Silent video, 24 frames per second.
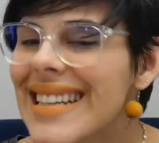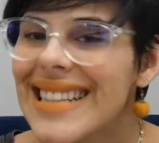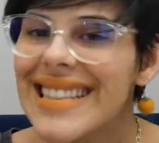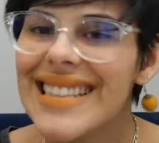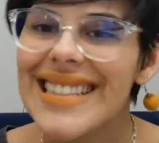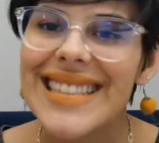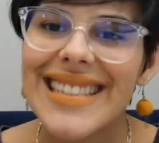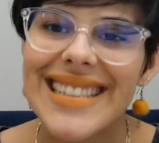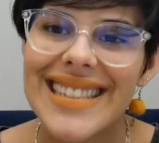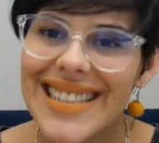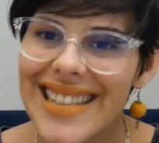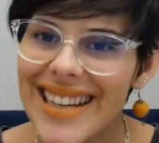
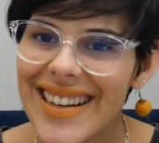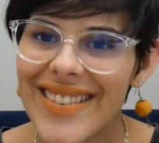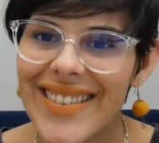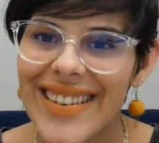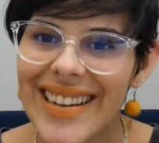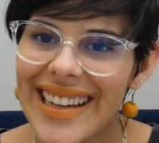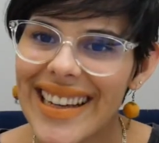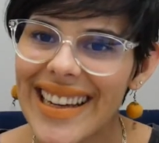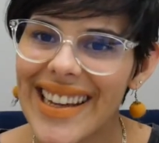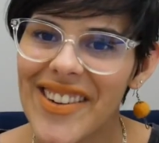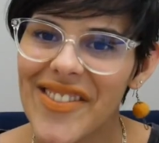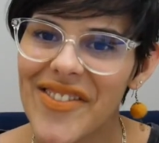
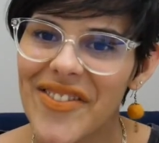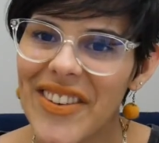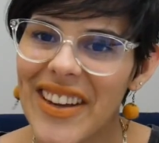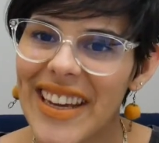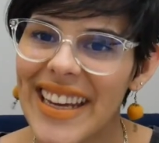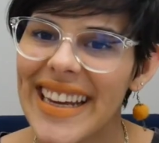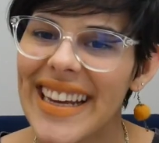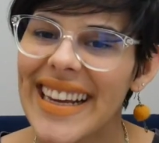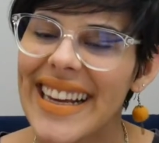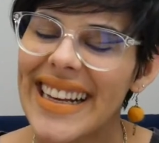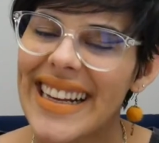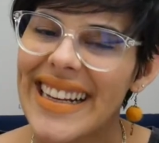Sewing in
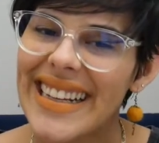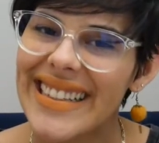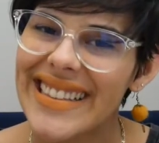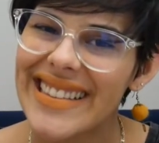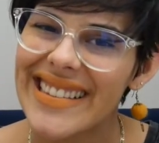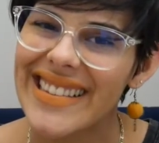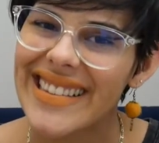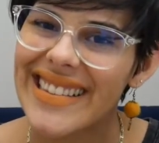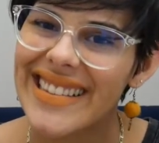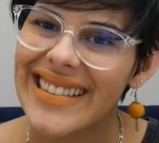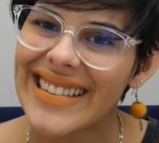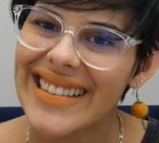me,
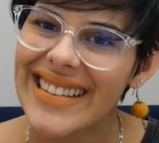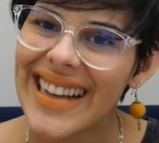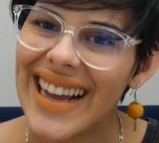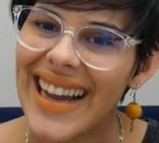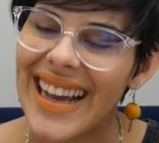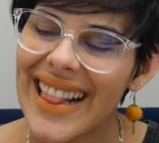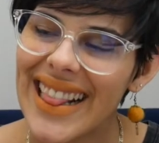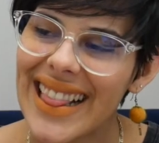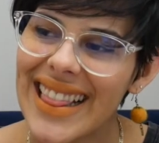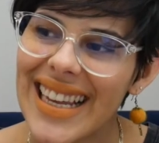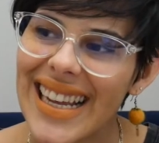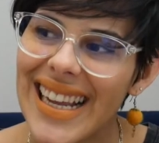I
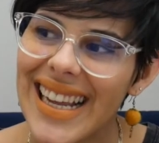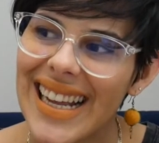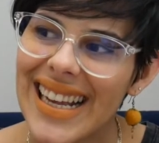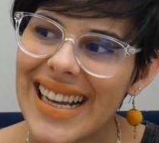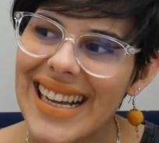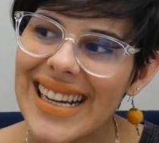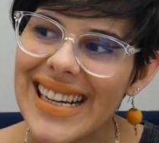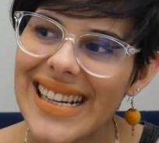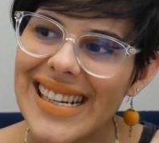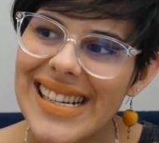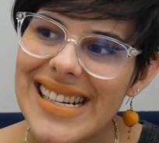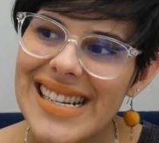think
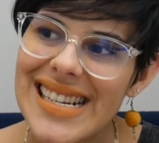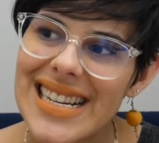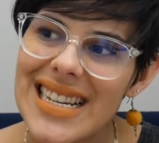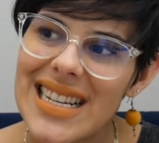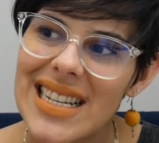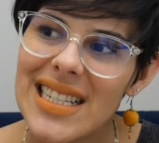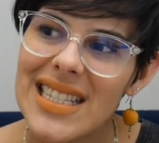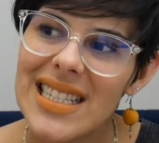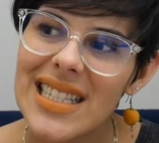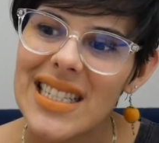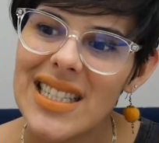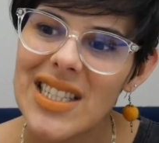
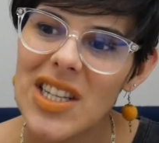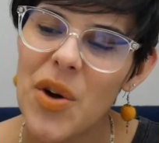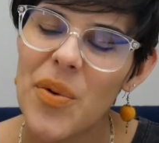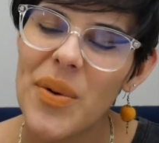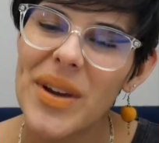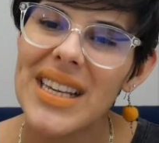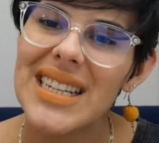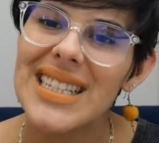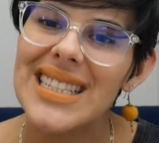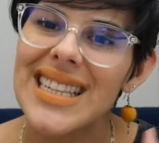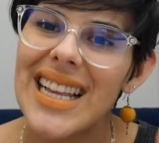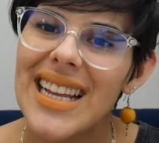
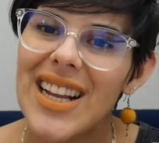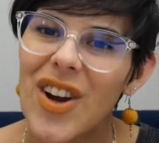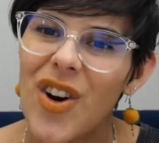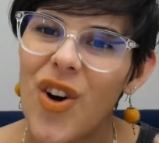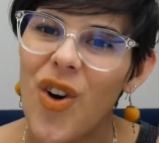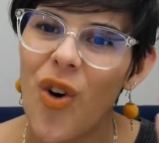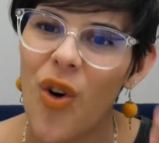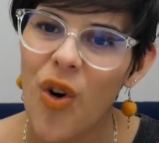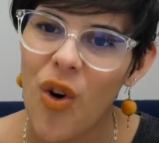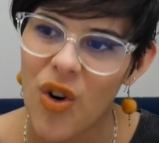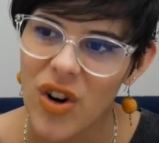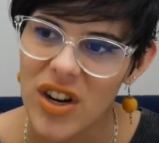sewing is like a
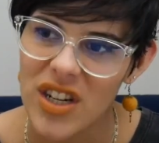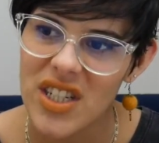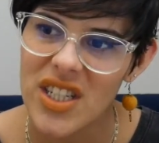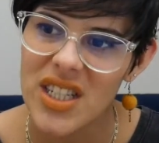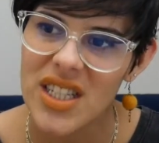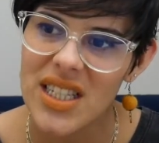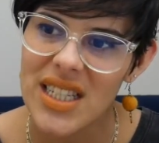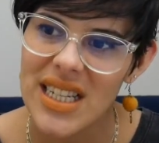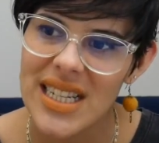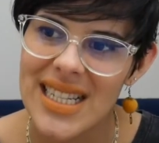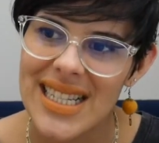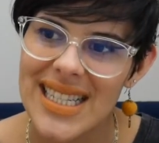
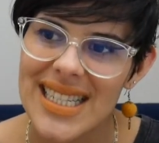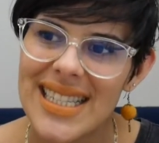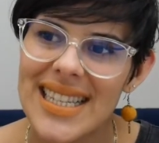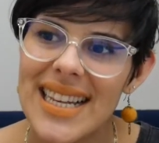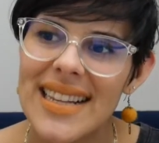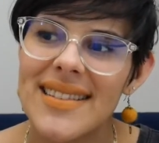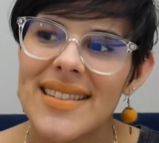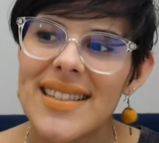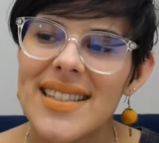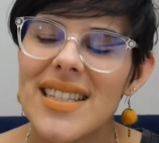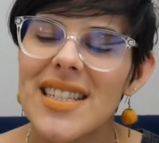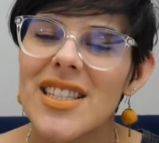horse. It
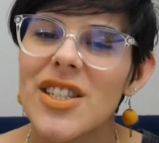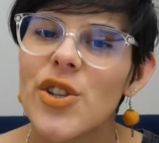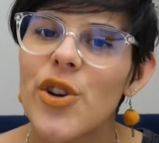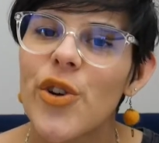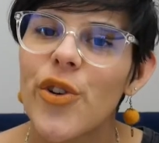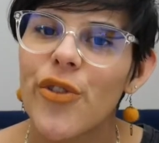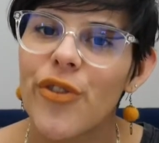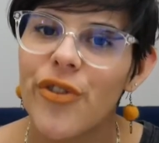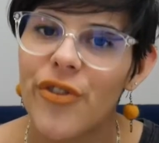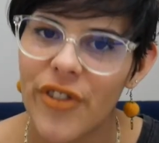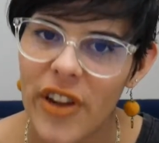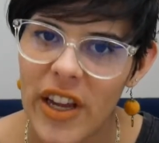senses your
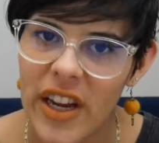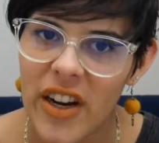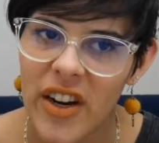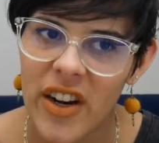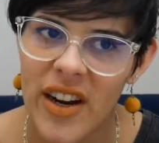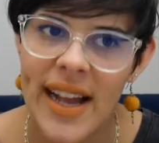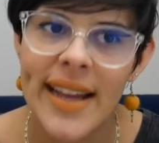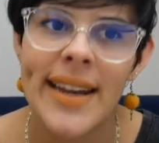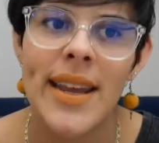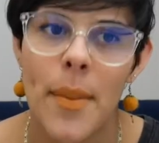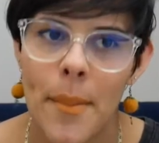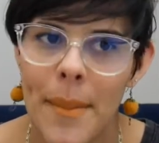fear
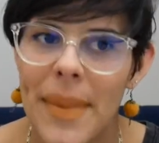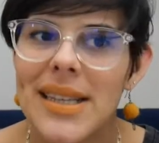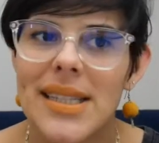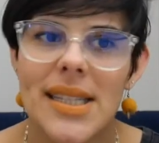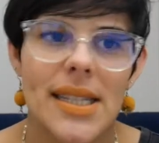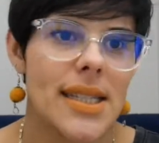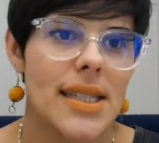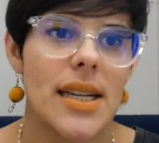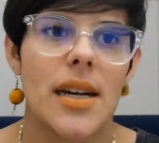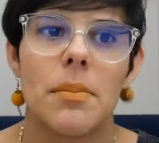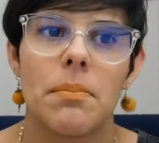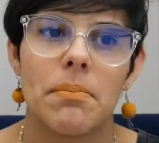and it
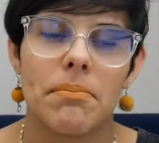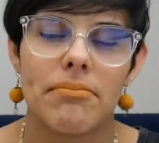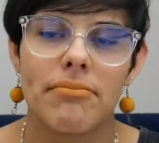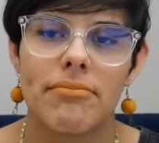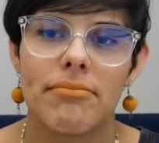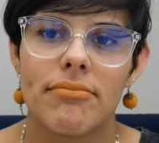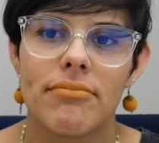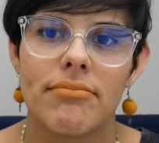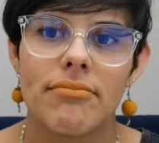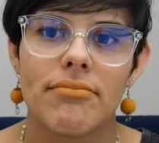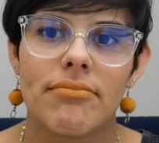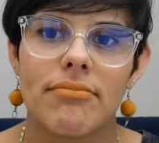messes up.
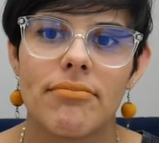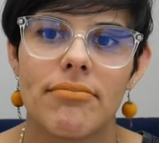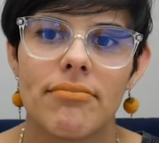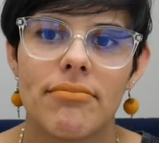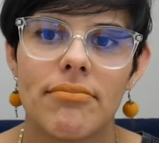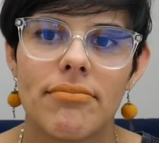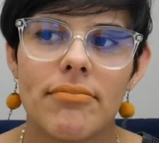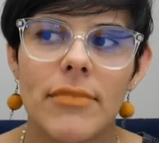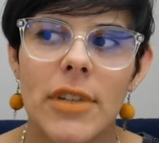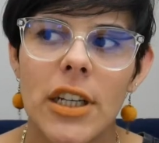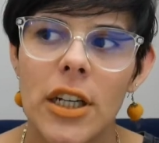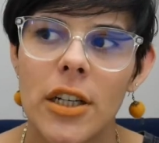
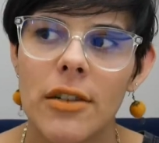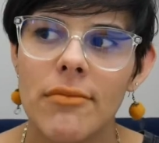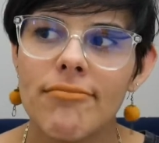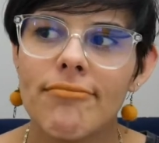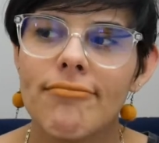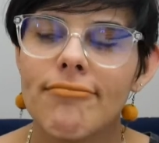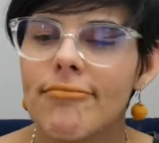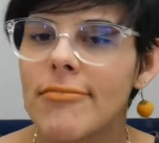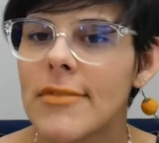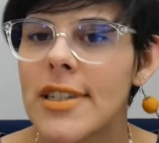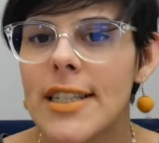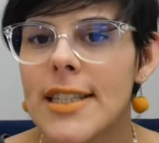
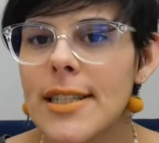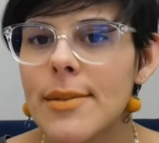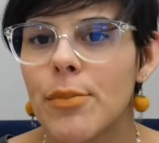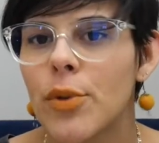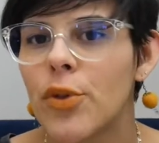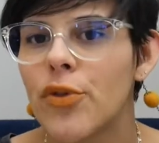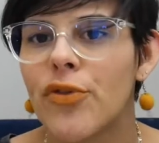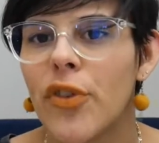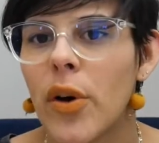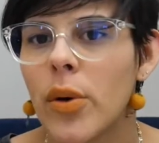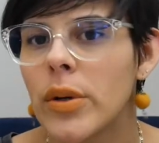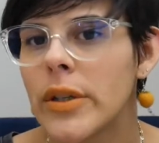Doesn't
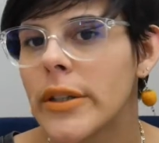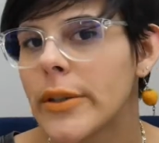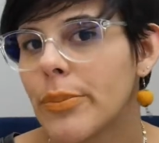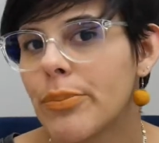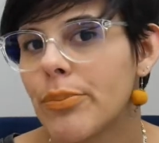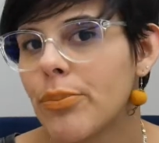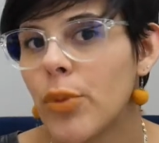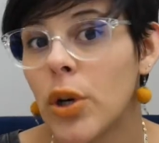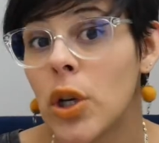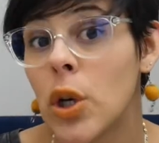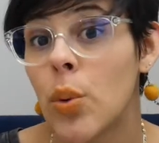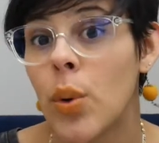move forward
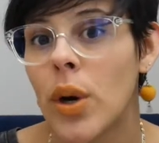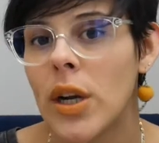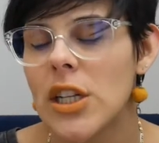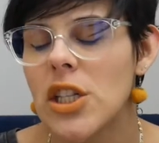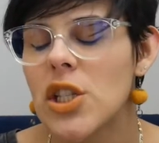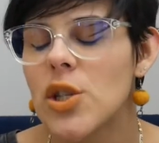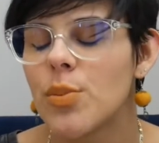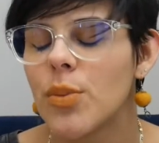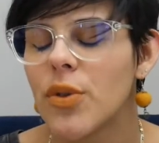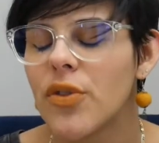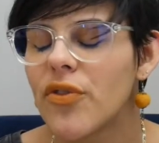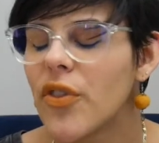when you want it
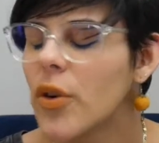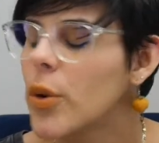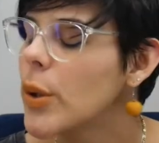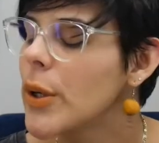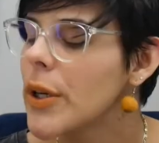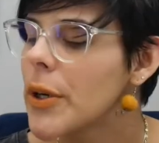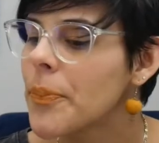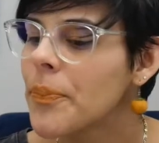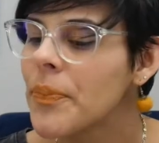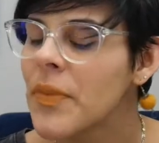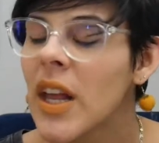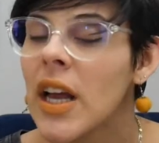to move
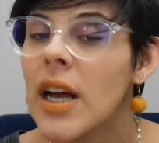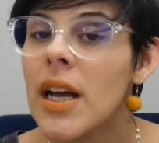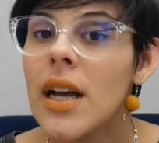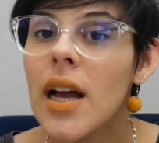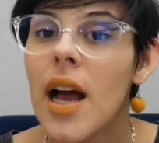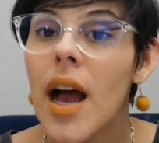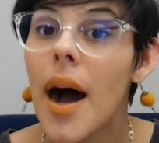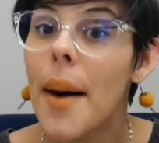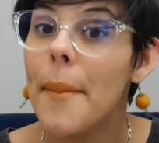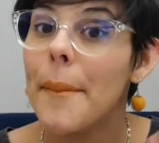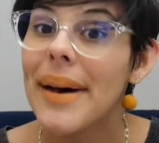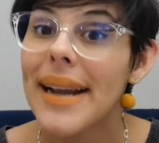forward.
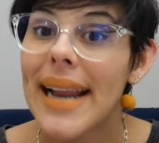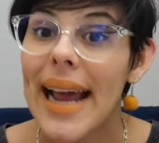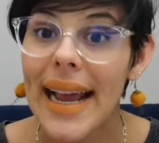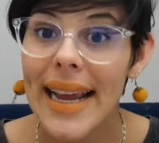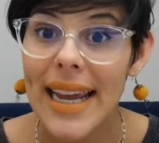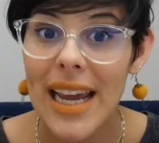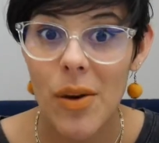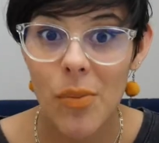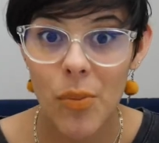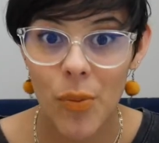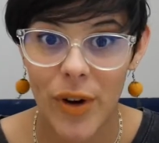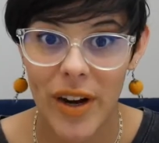But I
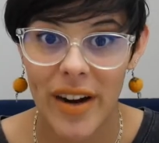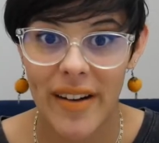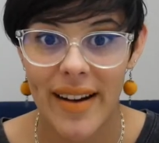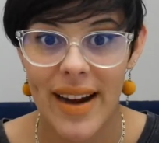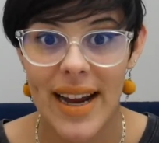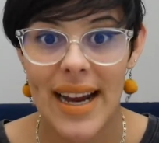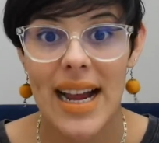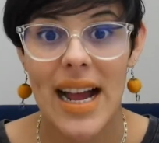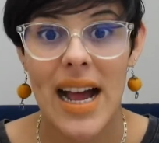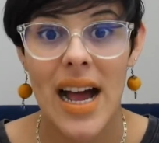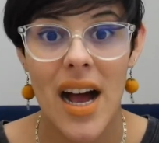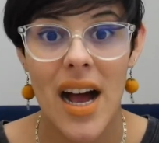am wearing